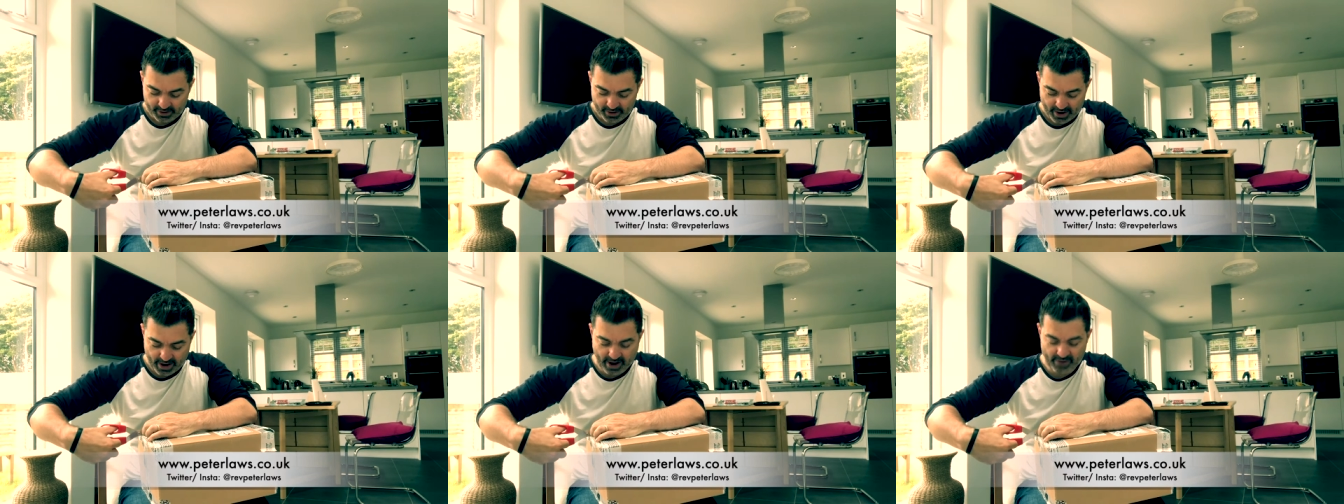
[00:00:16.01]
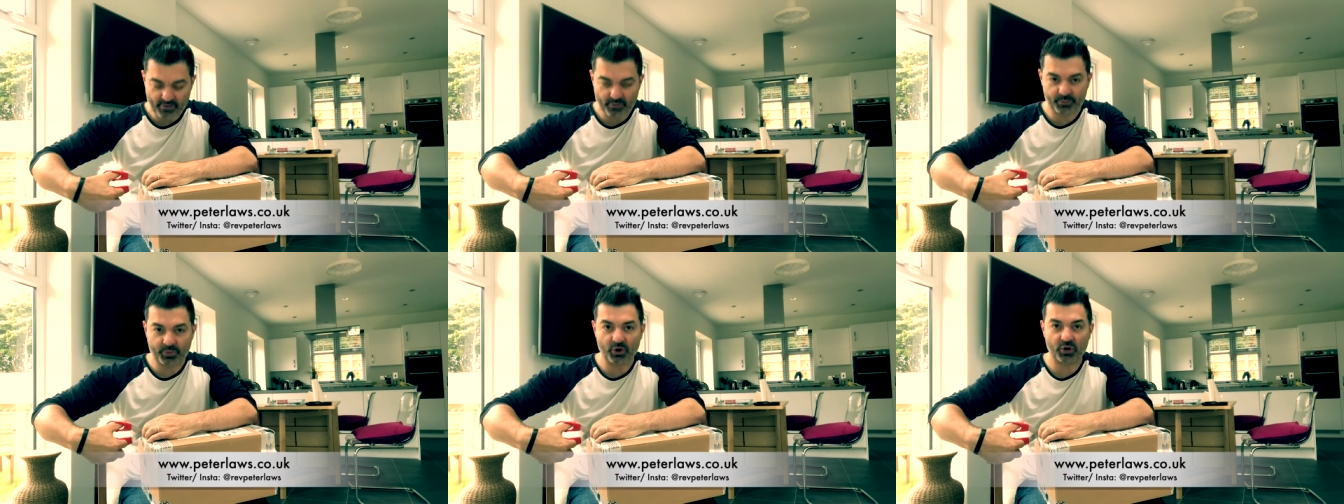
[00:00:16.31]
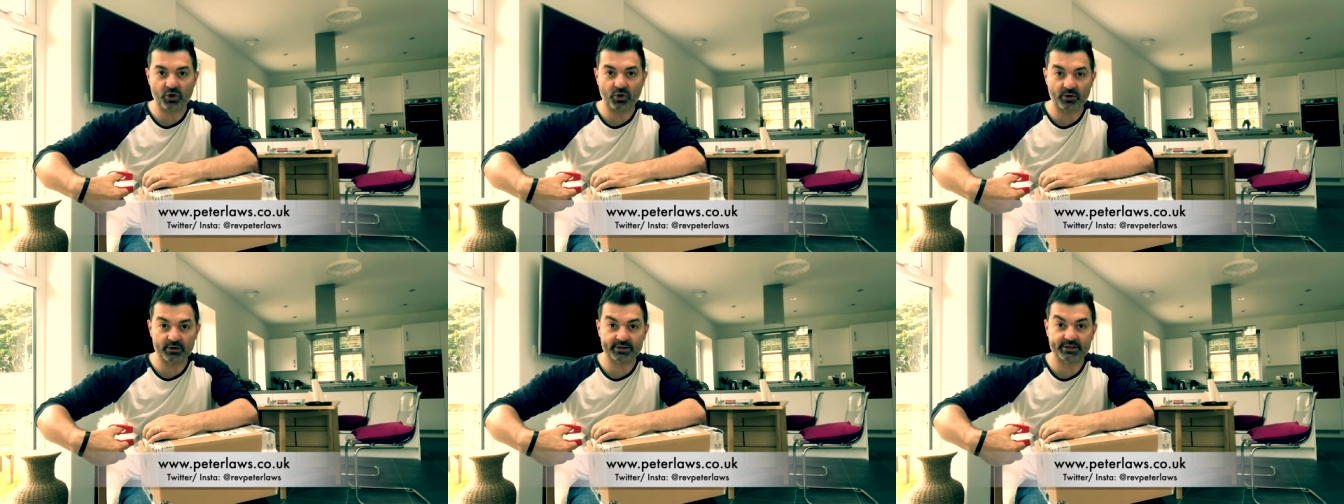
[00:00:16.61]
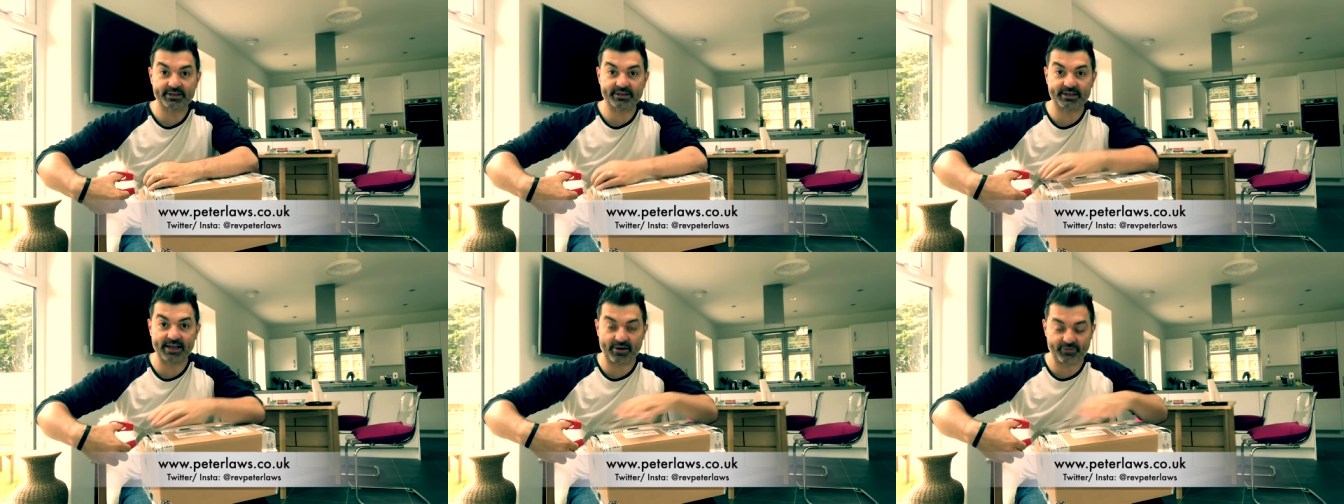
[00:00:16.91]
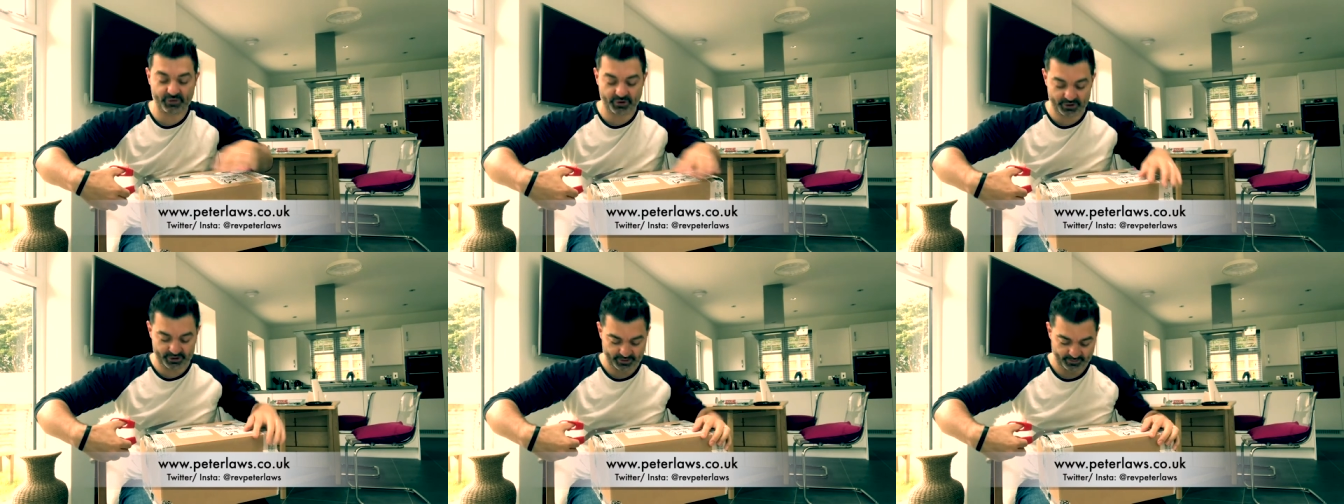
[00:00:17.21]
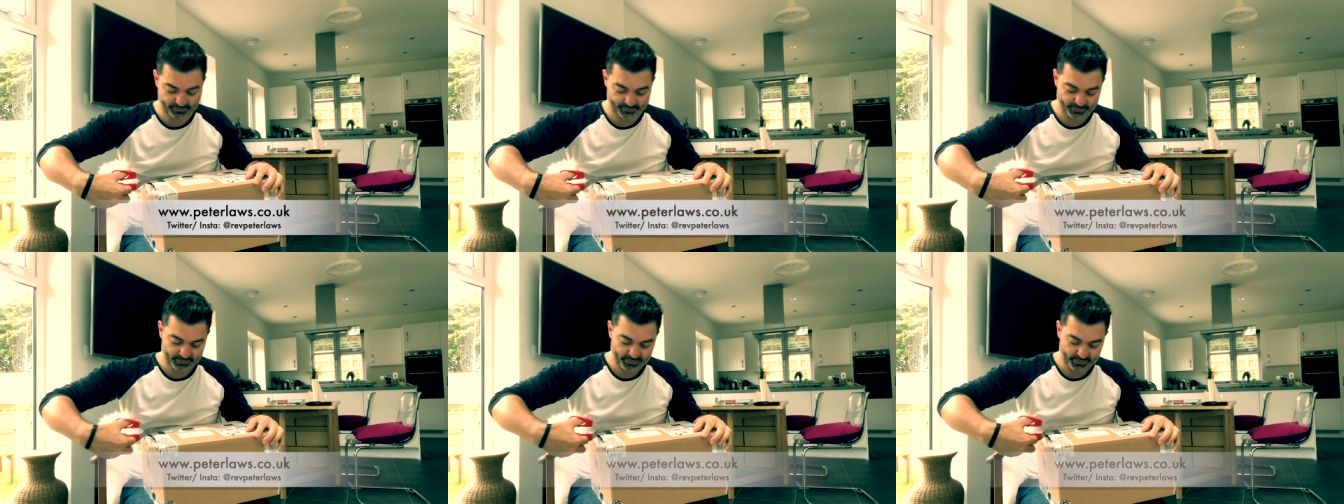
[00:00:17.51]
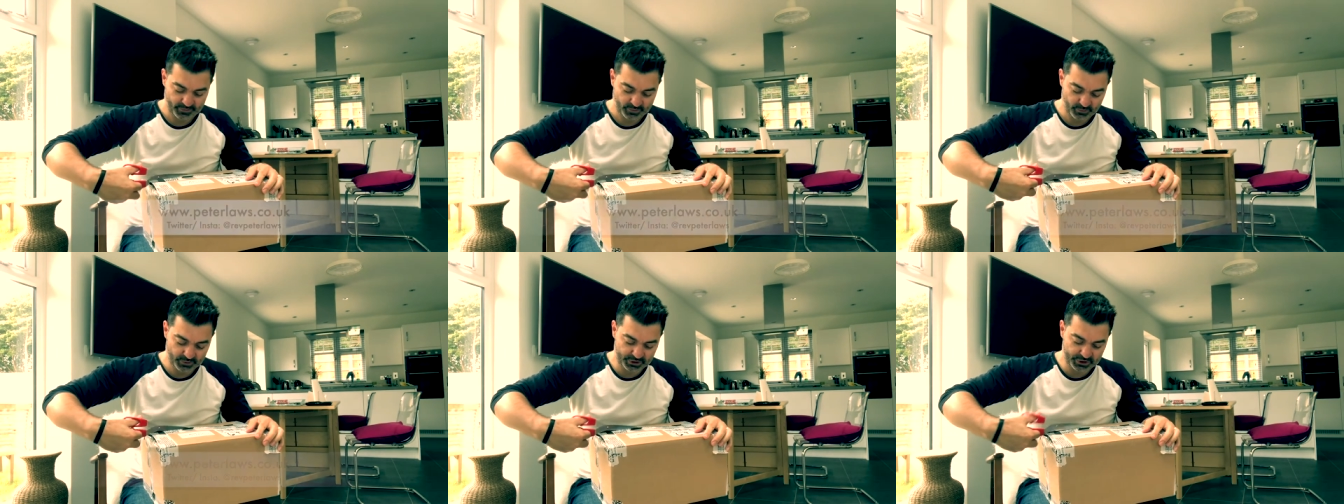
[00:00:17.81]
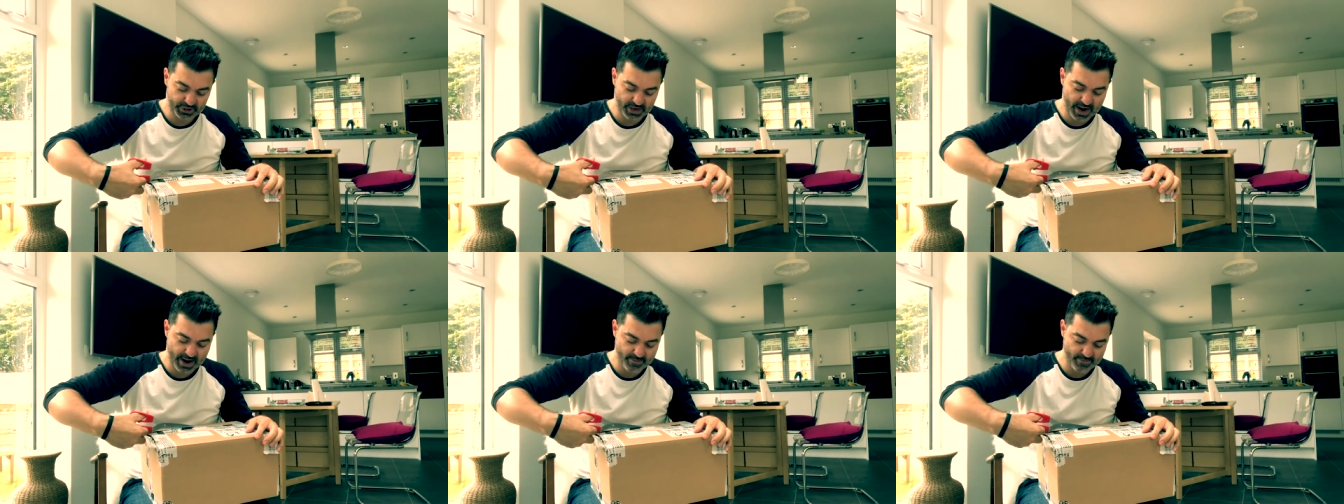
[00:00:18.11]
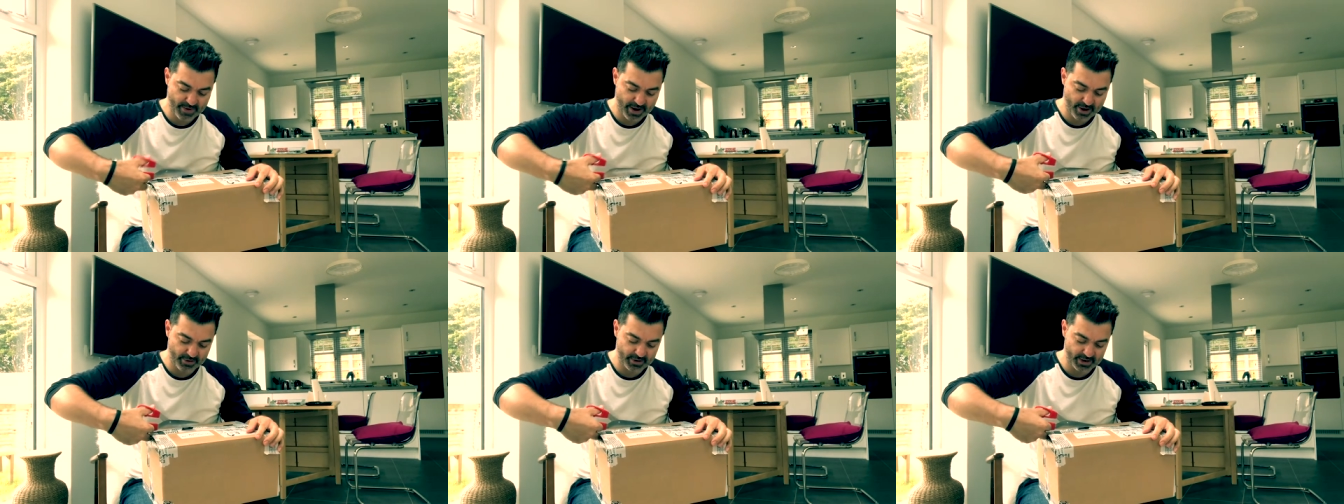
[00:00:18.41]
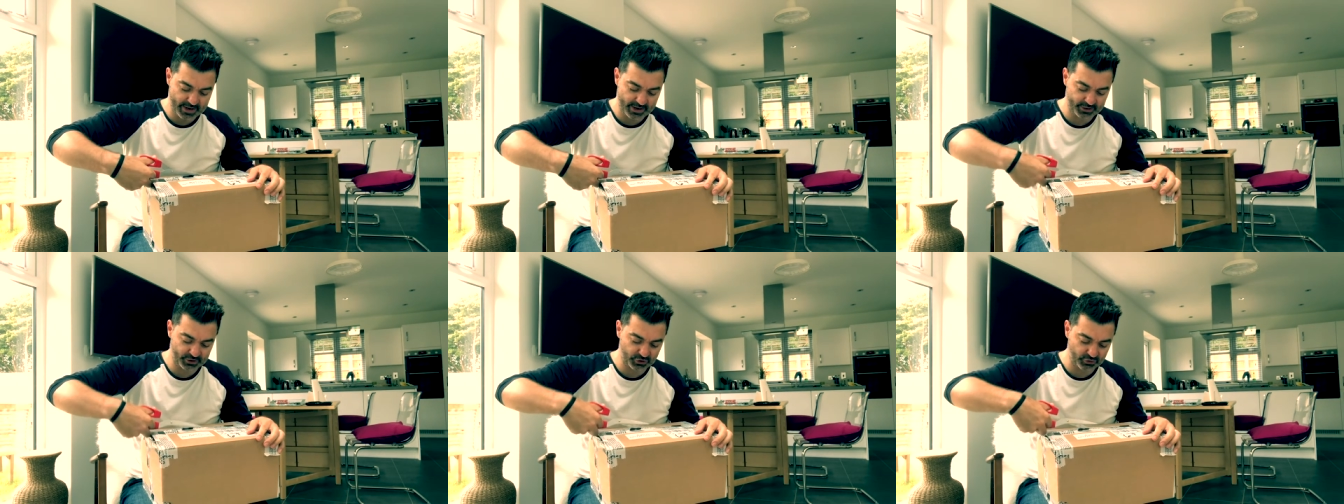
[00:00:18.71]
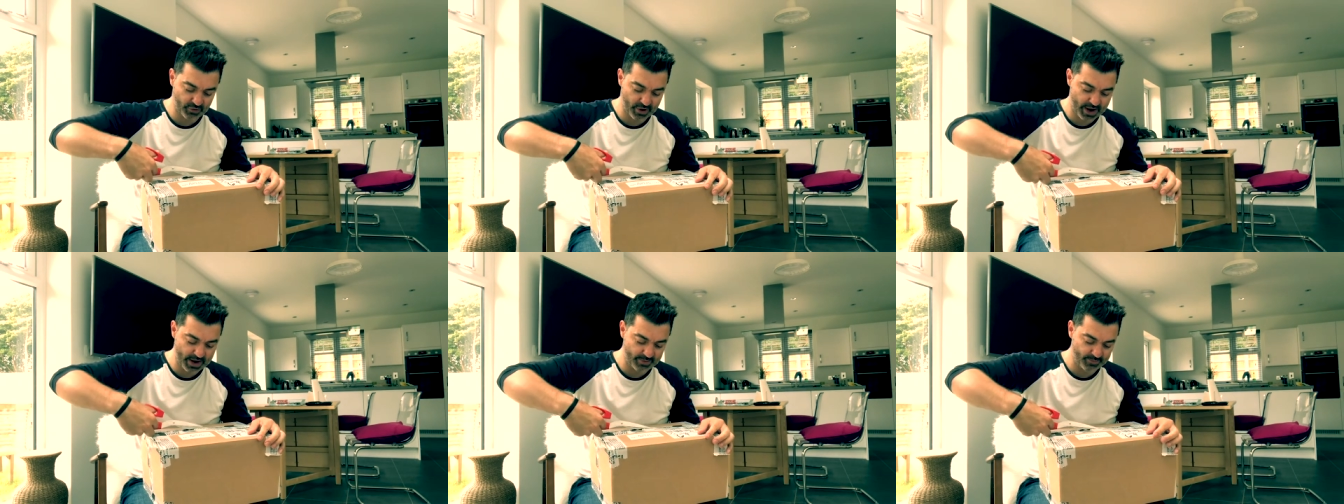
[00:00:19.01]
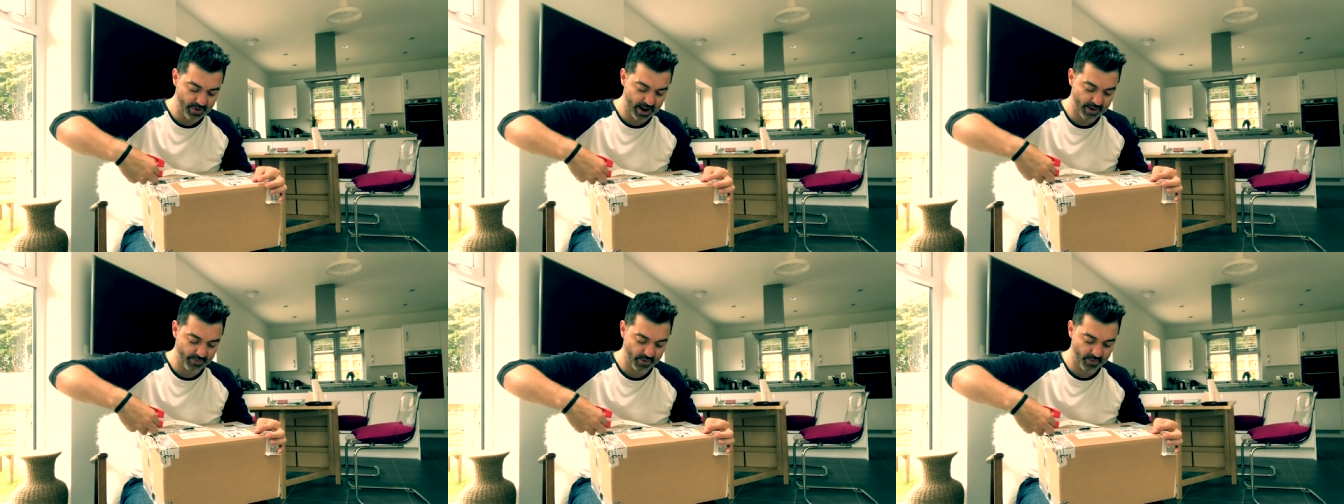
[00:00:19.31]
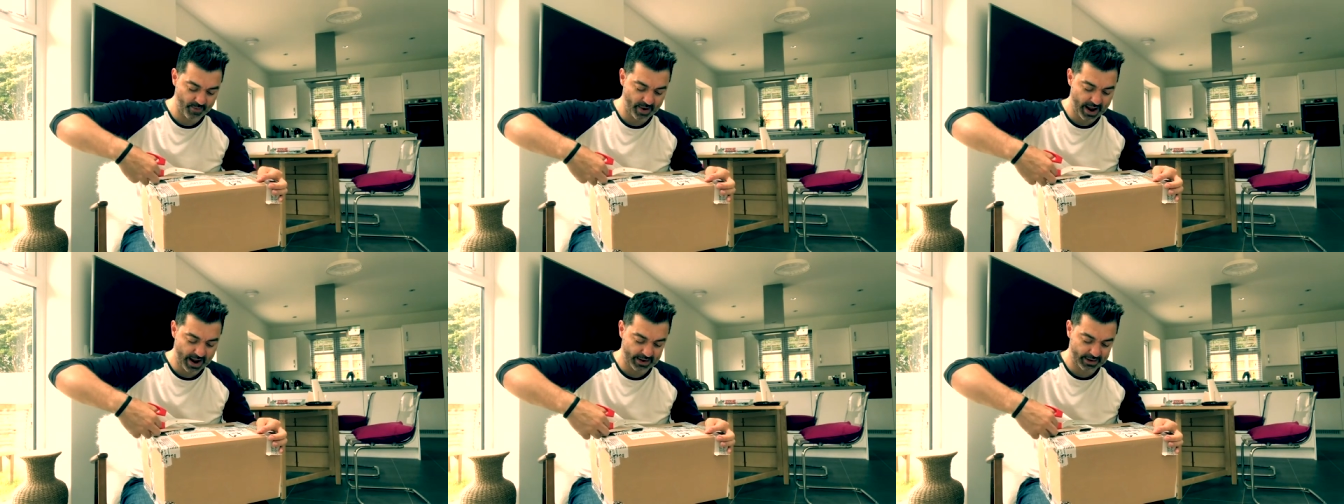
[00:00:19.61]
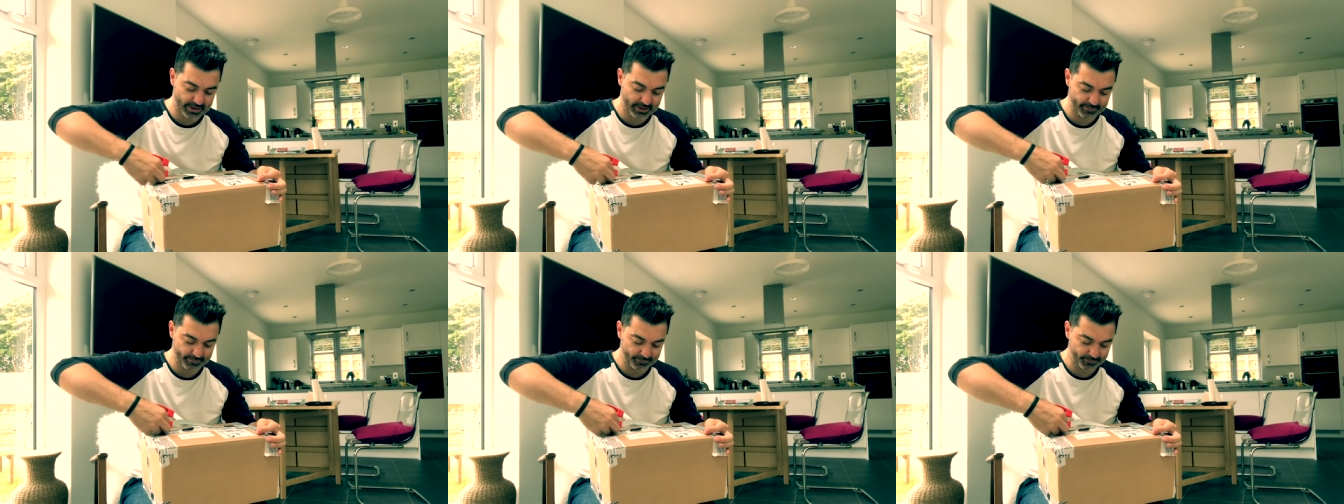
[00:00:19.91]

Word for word: have a book called Severed, which came out in trade paperback